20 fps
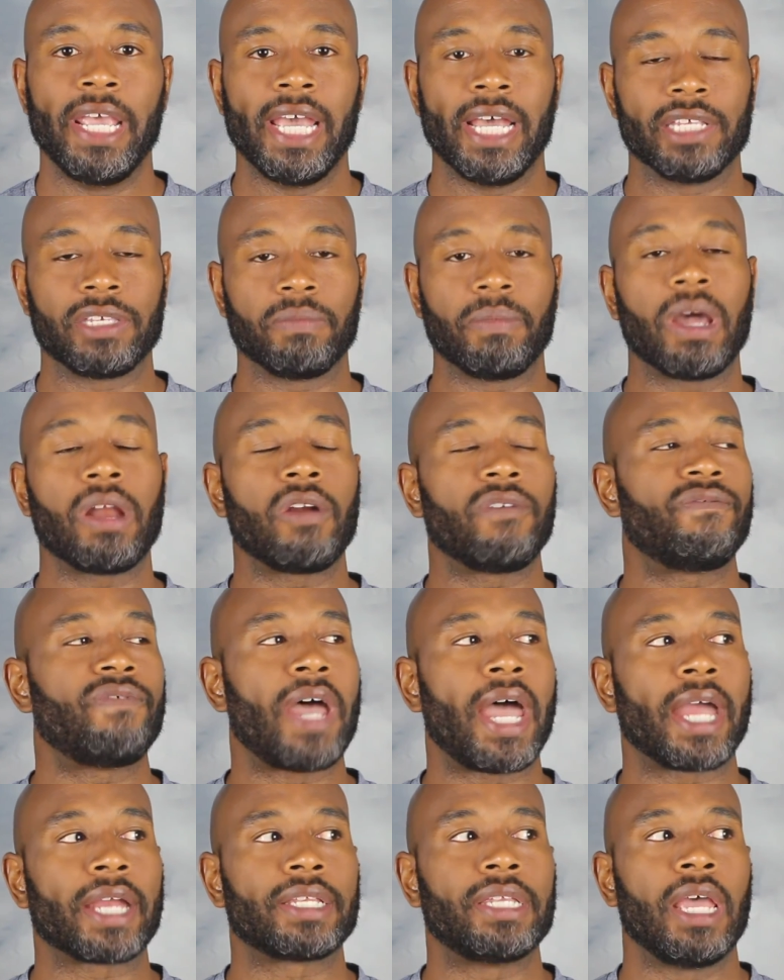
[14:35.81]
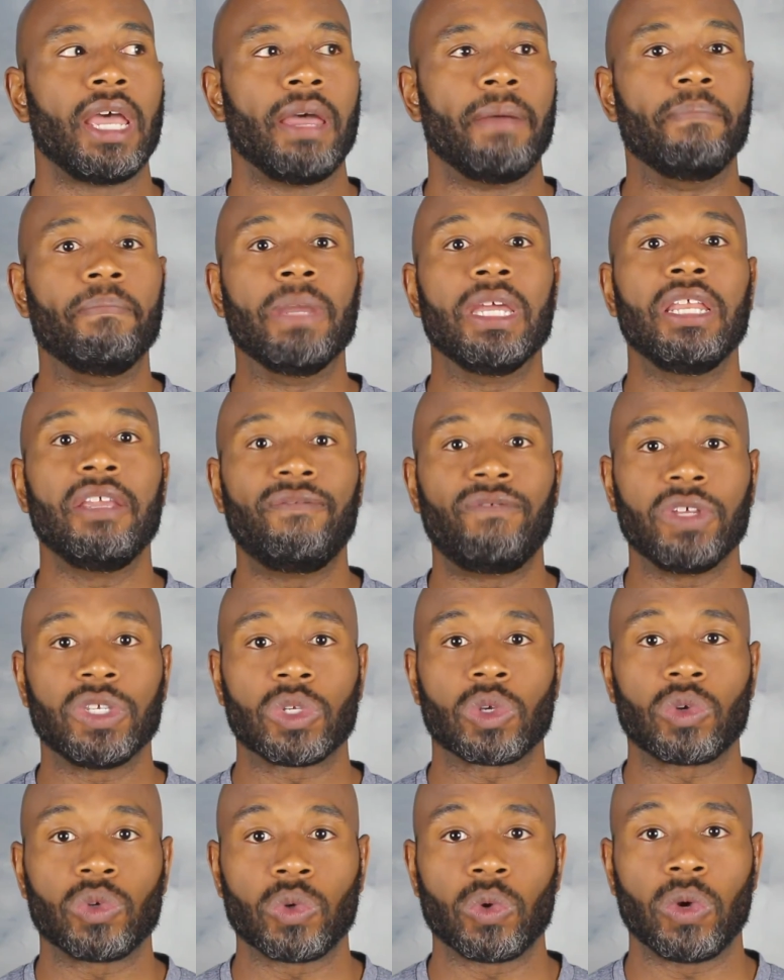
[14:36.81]
As a matter of fact, many
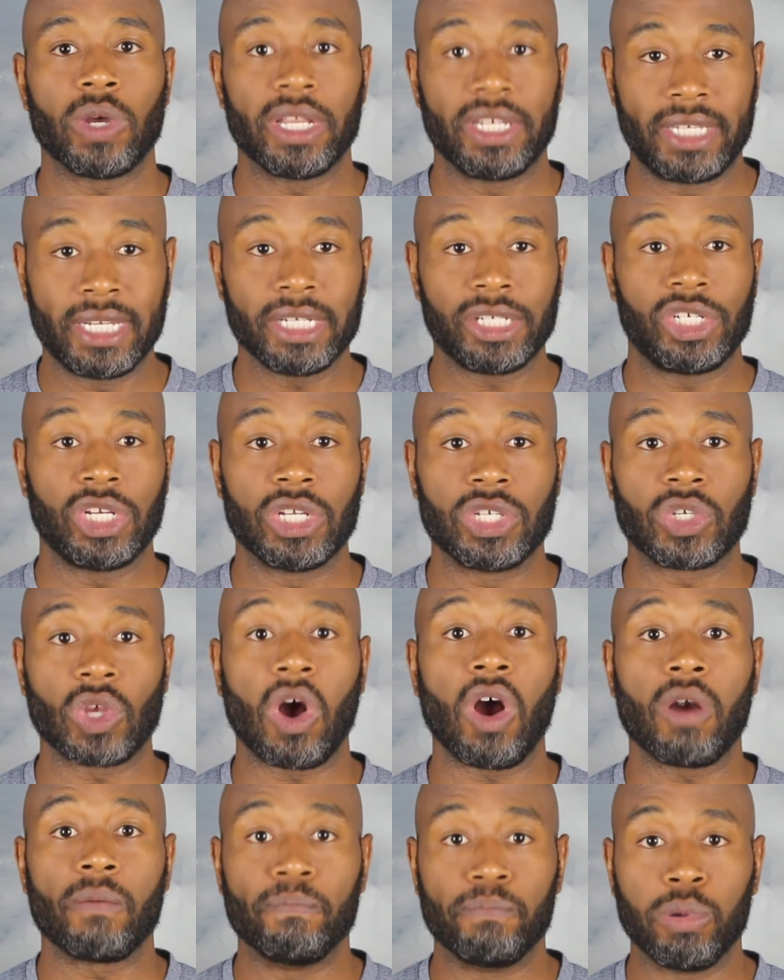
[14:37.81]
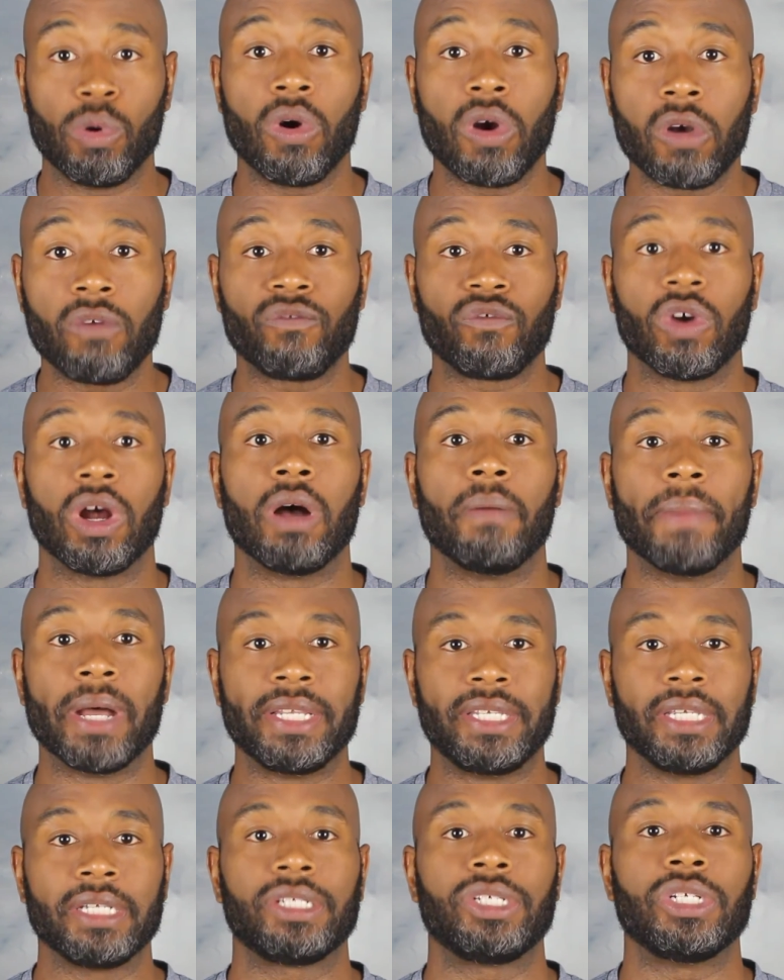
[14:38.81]
physical addictions are born from
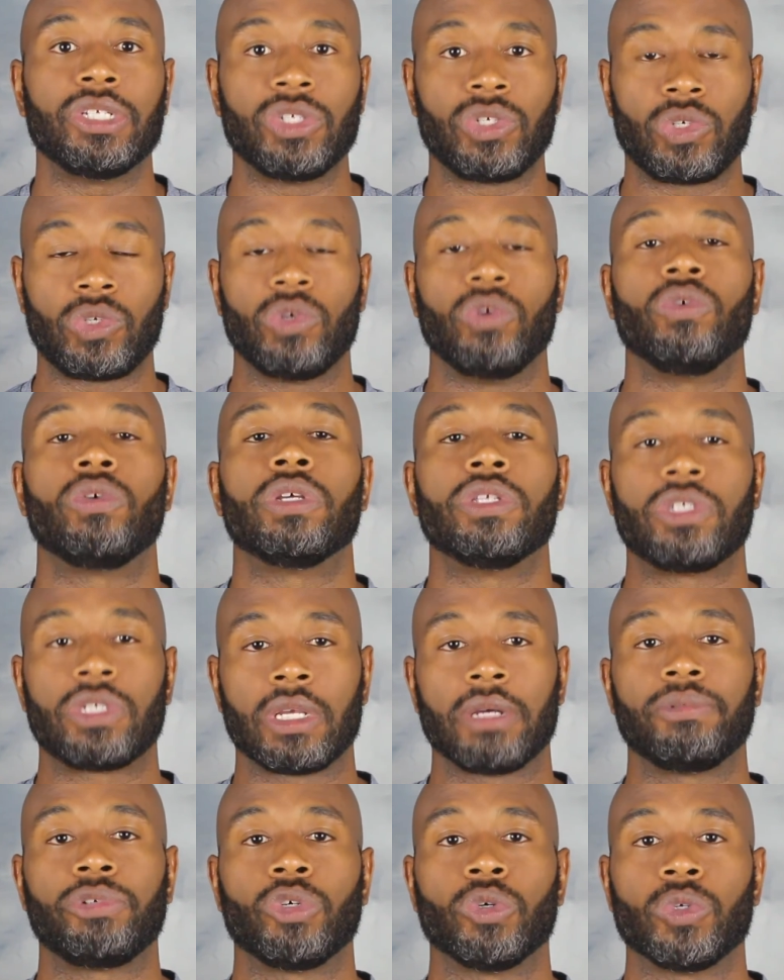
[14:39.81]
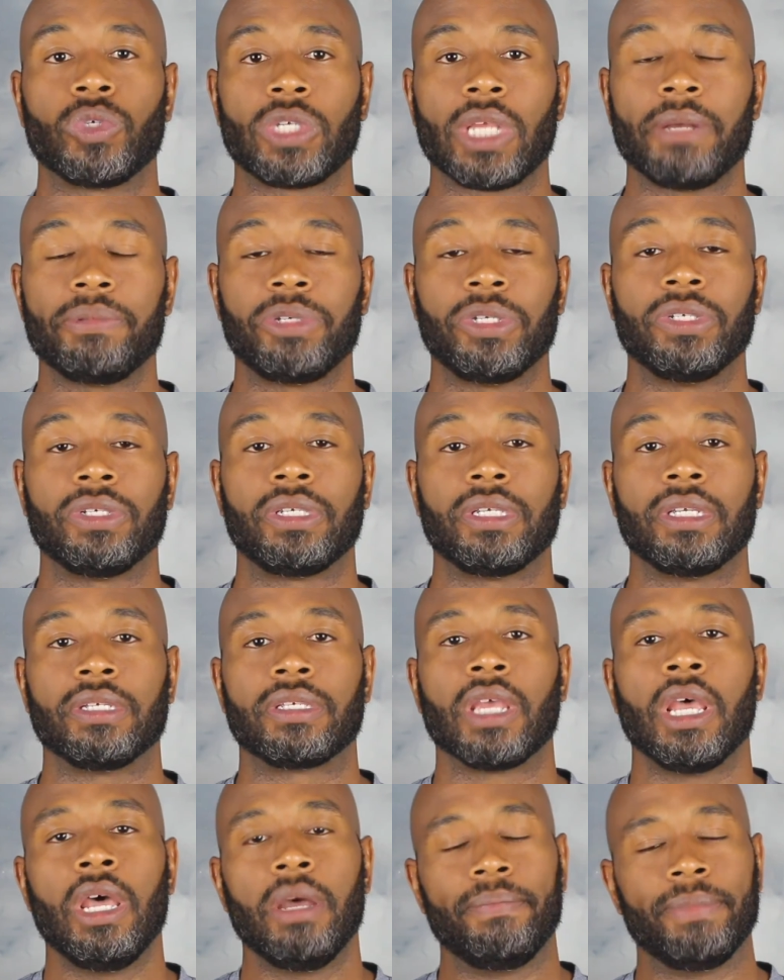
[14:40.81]
addictions to conceptual
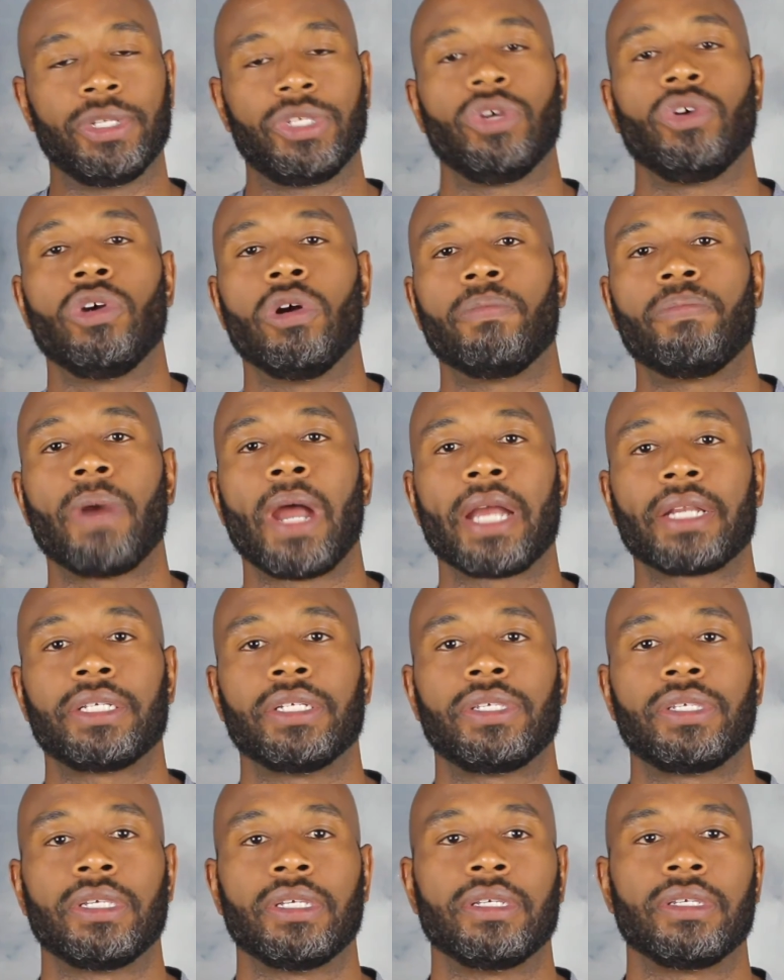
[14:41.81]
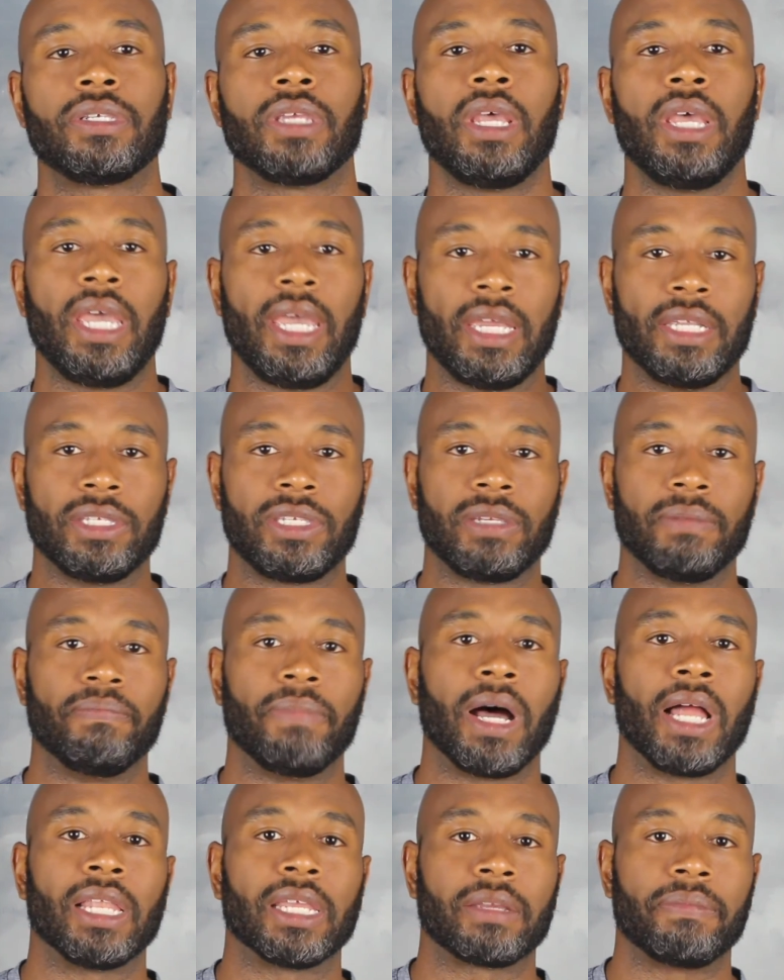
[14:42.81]
substances, material practices, and
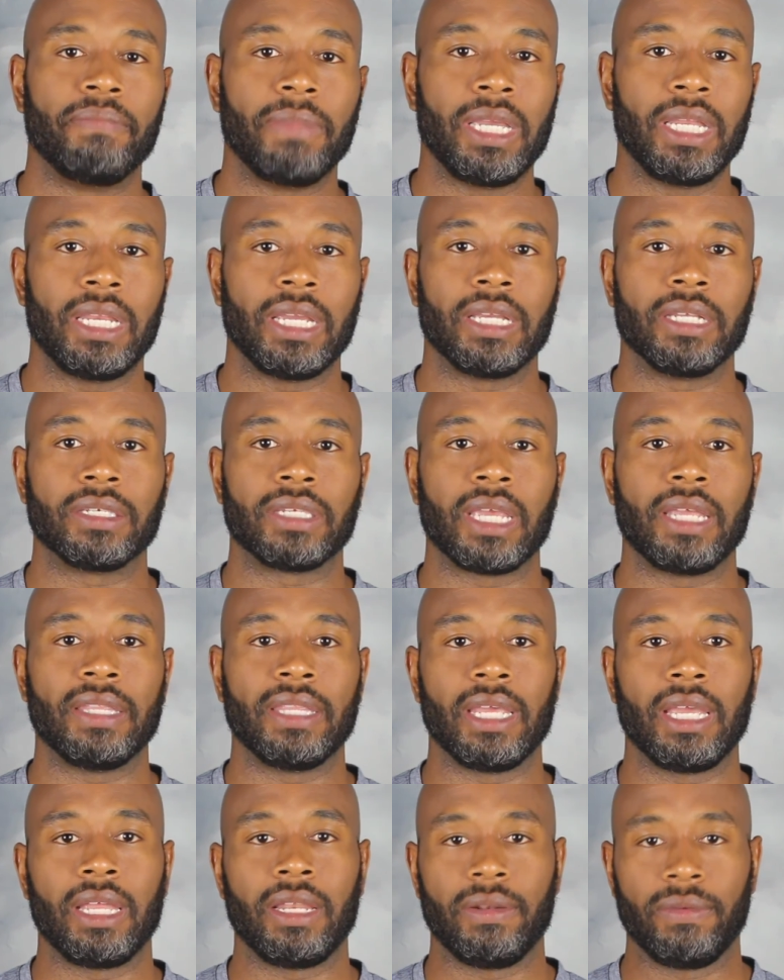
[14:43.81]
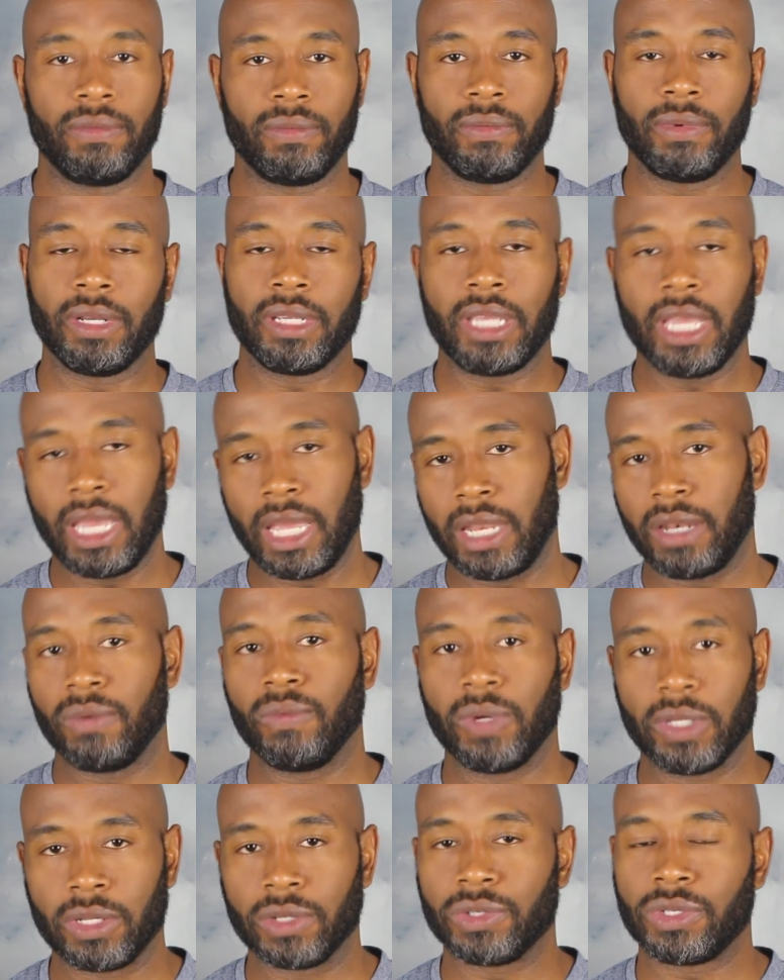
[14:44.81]
symbolic meanings. And then again,
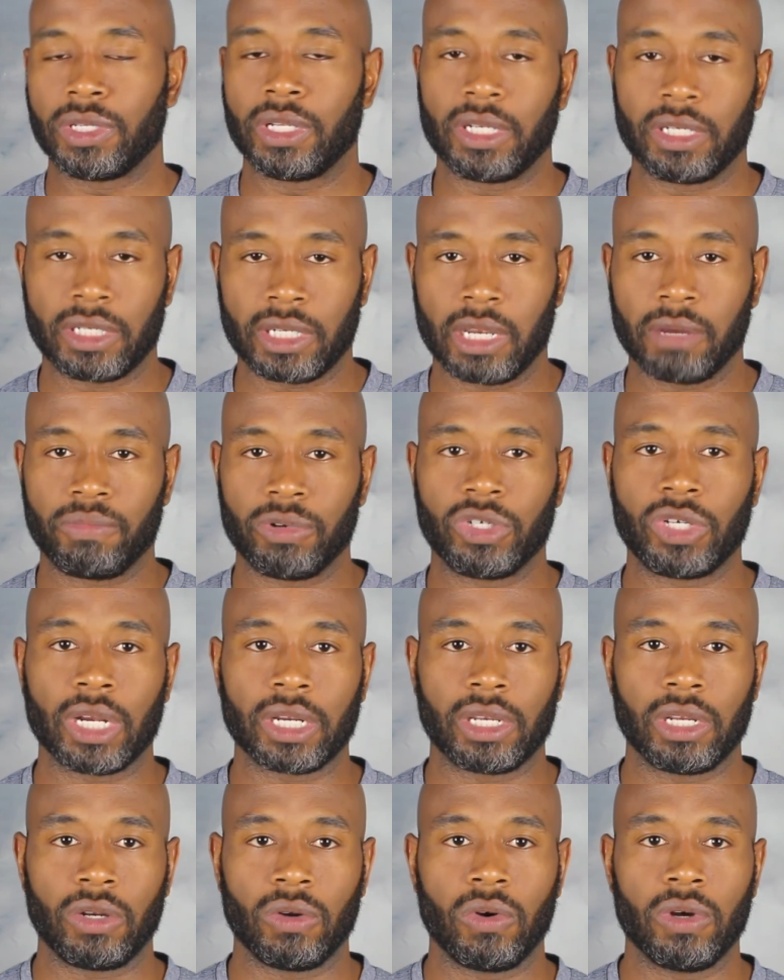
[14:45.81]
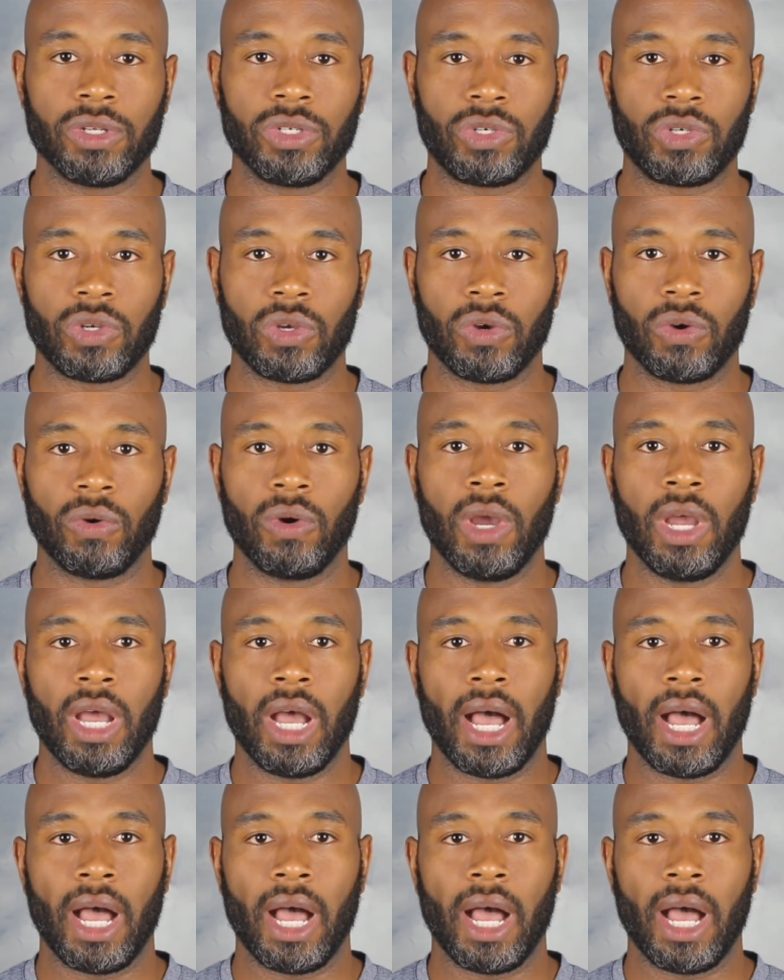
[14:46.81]
when those things get projected onto